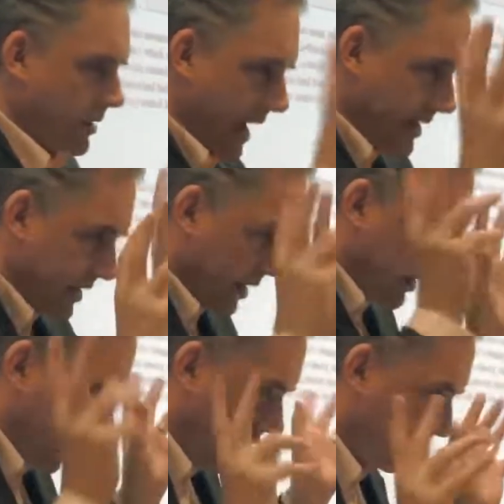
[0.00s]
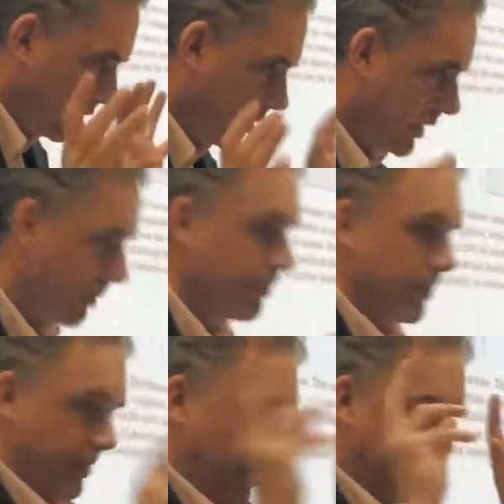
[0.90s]
takes a careful look,
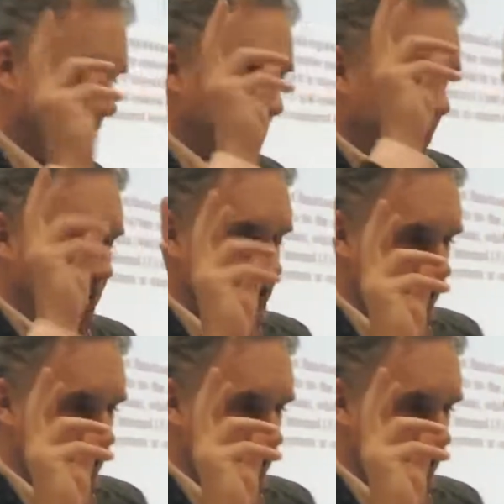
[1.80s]
and the hypothalamus